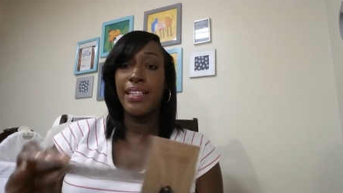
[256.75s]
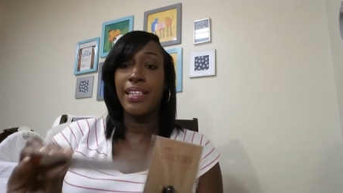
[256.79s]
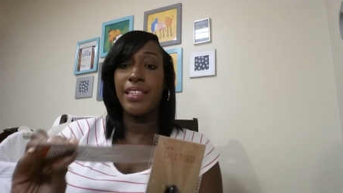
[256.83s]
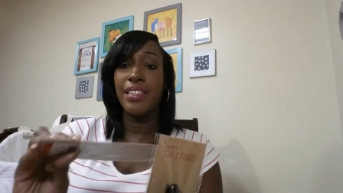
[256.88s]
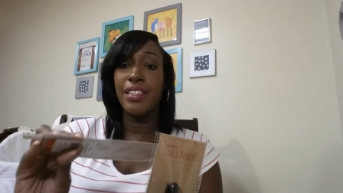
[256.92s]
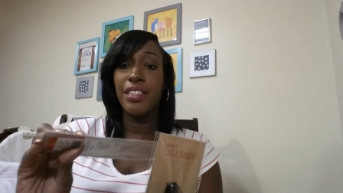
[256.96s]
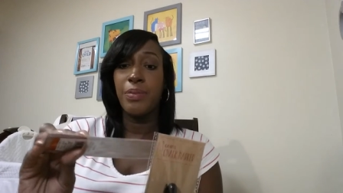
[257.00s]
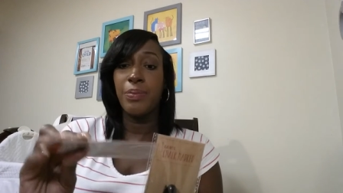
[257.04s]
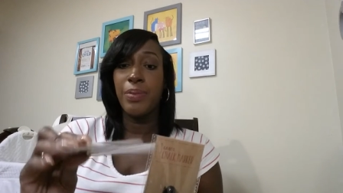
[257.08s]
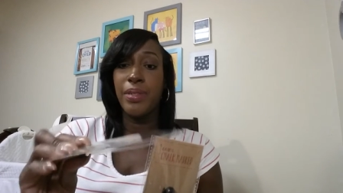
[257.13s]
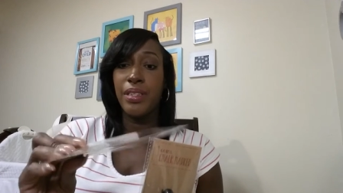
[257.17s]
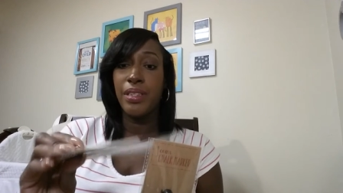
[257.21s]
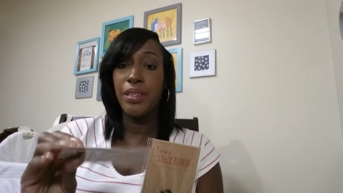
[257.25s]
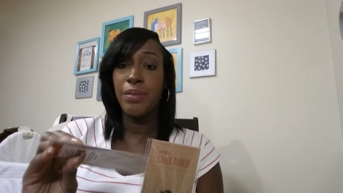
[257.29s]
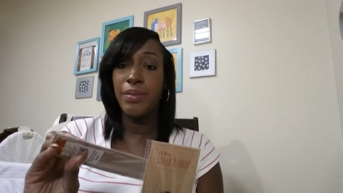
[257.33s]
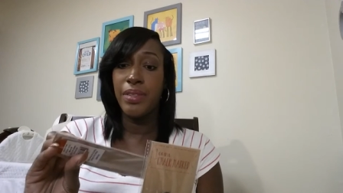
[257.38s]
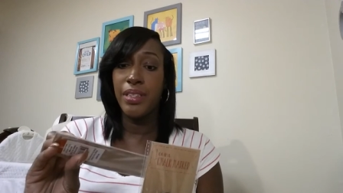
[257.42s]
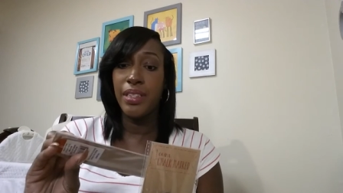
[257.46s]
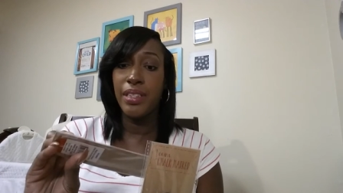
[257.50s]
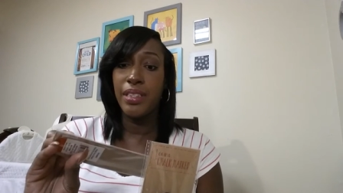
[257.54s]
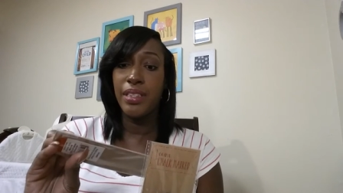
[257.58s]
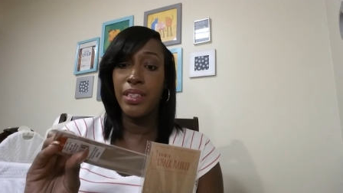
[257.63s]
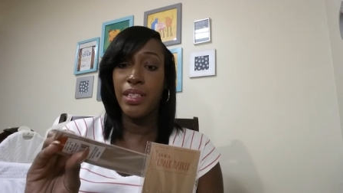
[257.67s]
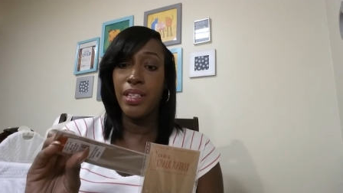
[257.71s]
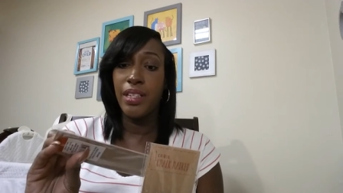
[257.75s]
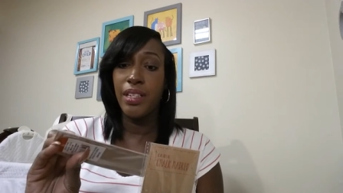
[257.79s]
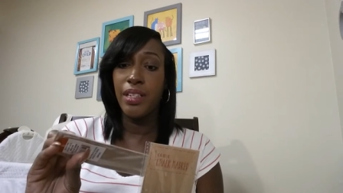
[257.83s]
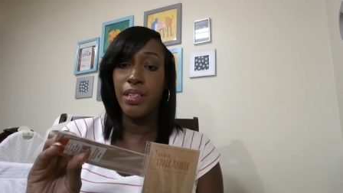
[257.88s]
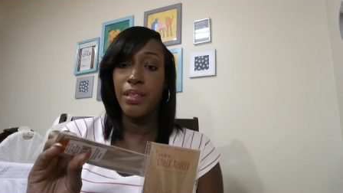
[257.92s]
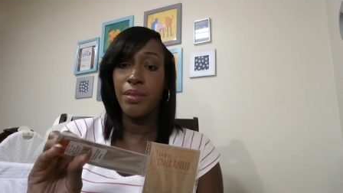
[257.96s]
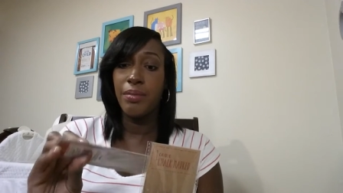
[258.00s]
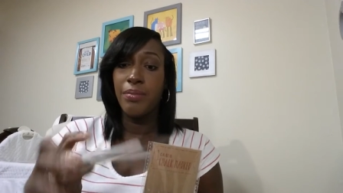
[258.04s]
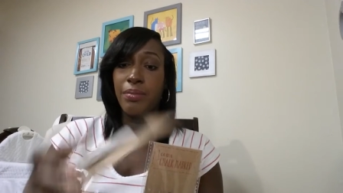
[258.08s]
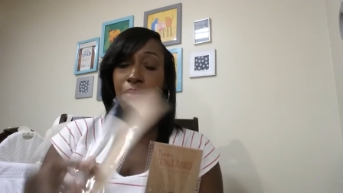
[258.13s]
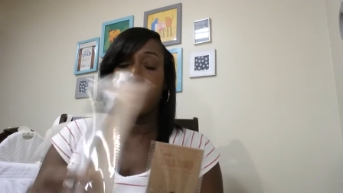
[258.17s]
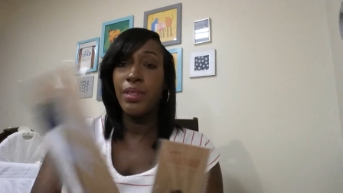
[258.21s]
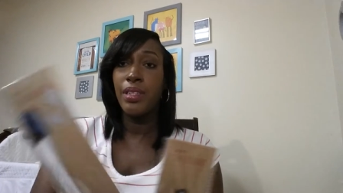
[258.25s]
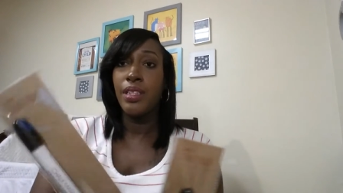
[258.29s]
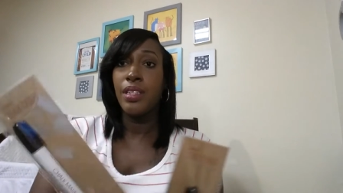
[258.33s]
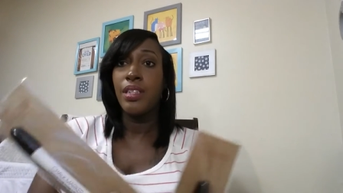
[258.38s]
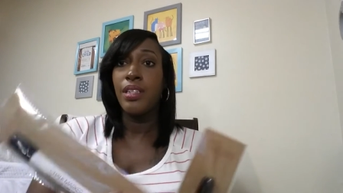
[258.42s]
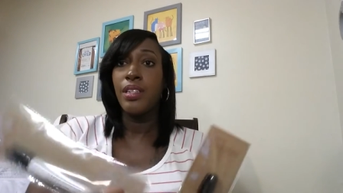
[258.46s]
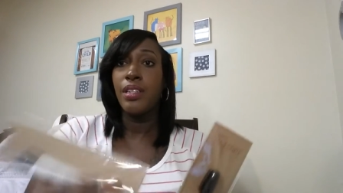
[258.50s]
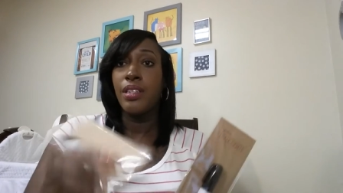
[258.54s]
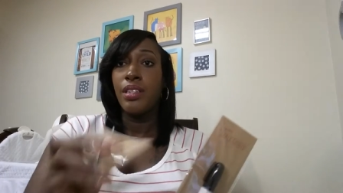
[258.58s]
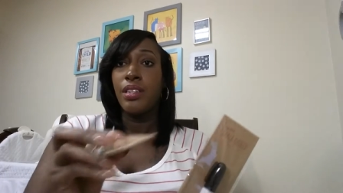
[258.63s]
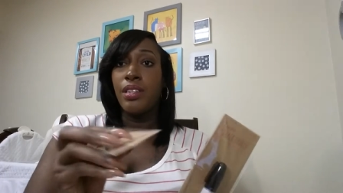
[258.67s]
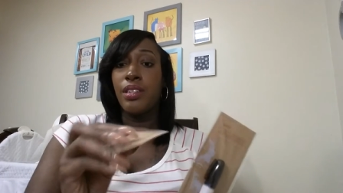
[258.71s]
And I just picked up these um,
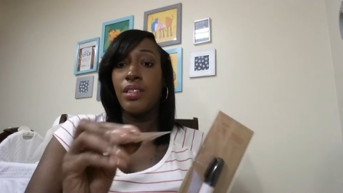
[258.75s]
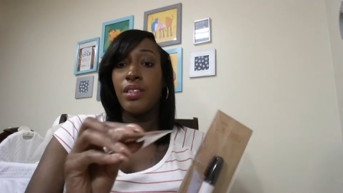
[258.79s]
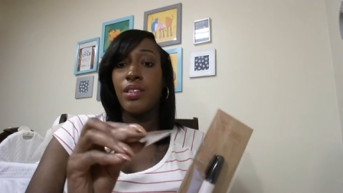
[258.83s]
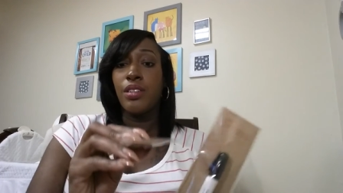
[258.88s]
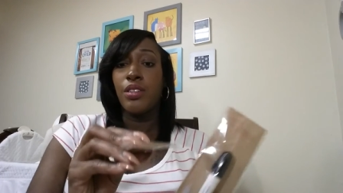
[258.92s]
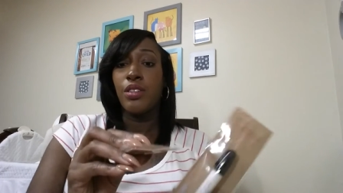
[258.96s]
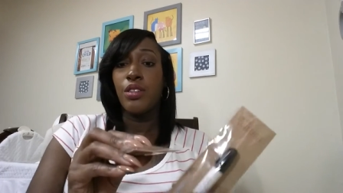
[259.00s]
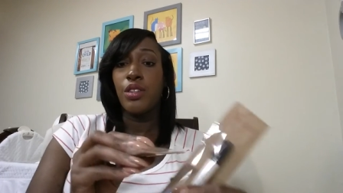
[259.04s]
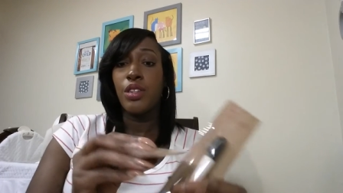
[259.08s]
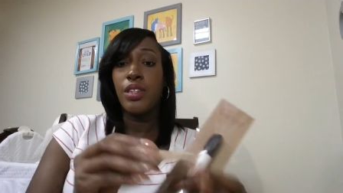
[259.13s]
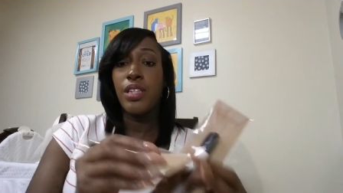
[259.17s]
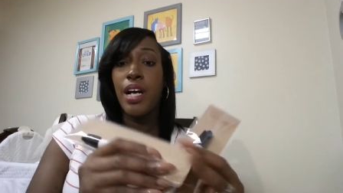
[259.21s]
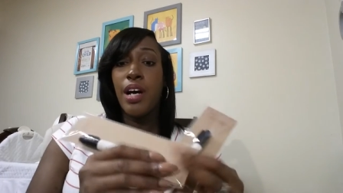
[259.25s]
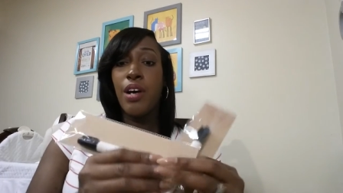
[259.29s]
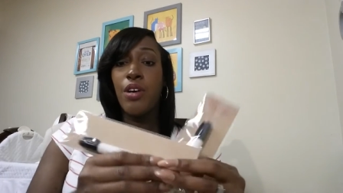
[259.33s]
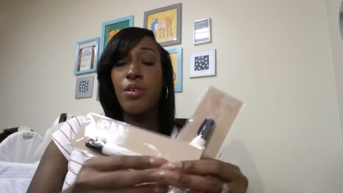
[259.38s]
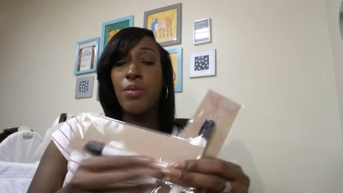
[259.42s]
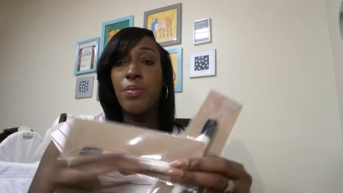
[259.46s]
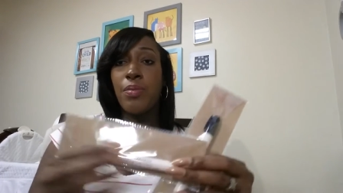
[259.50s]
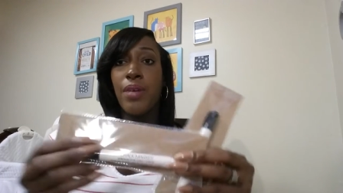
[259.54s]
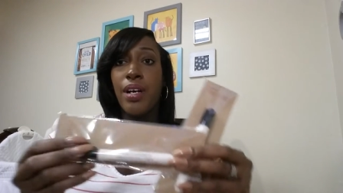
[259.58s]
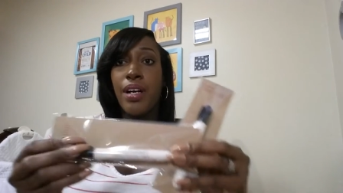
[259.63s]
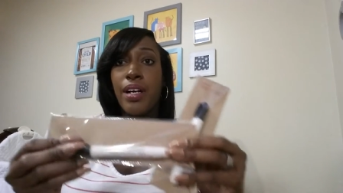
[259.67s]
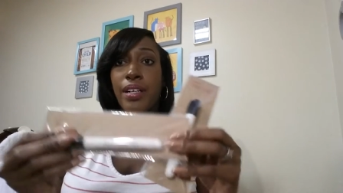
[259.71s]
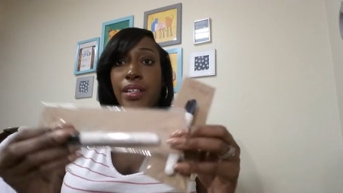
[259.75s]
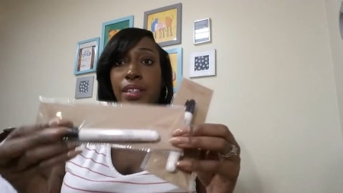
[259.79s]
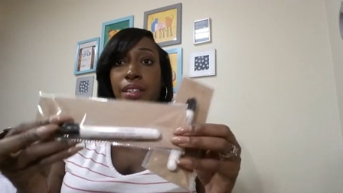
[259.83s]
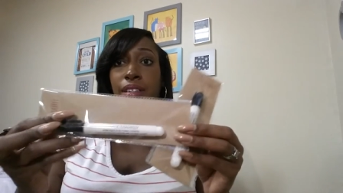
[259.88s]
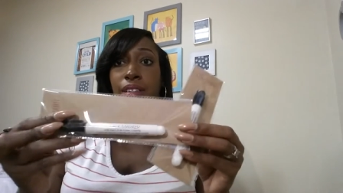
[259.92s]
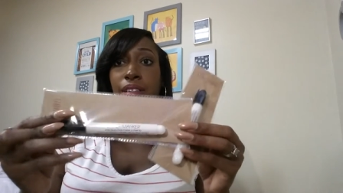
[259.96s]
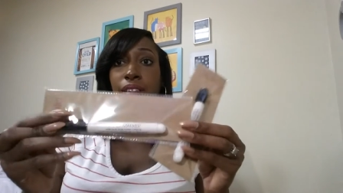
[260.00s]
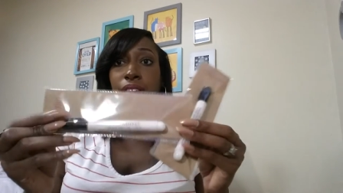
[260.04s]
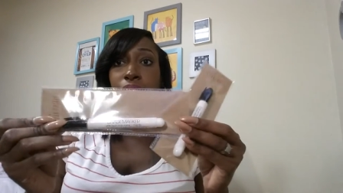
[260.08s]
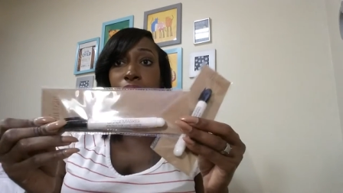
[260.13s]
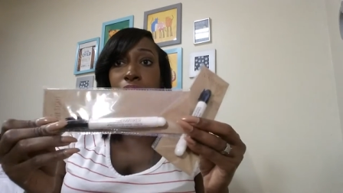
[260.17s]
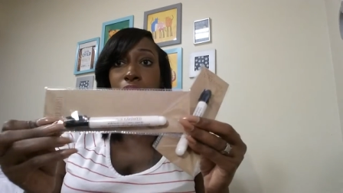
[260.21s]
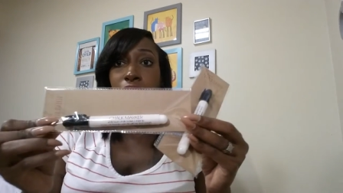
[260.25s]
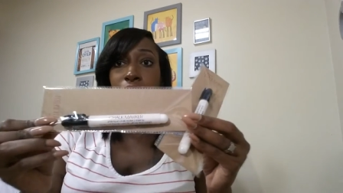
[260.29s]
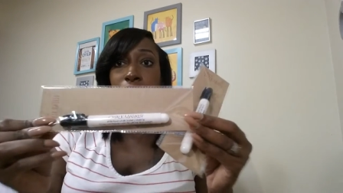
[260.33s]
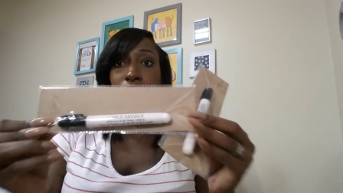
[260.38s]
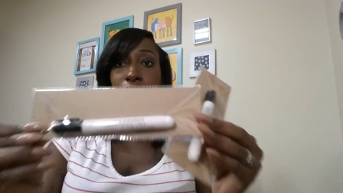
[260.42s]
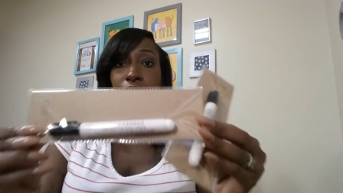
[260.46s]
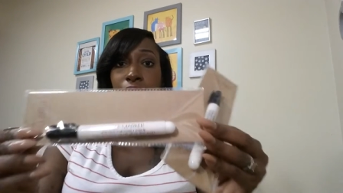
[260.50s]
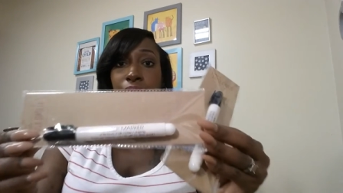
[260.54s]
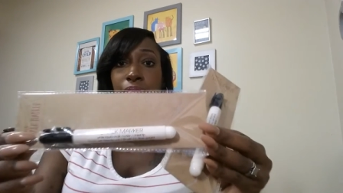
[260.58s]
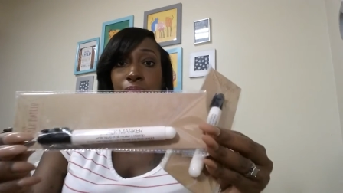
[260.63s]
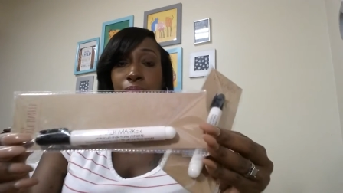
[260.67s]
chalk markers.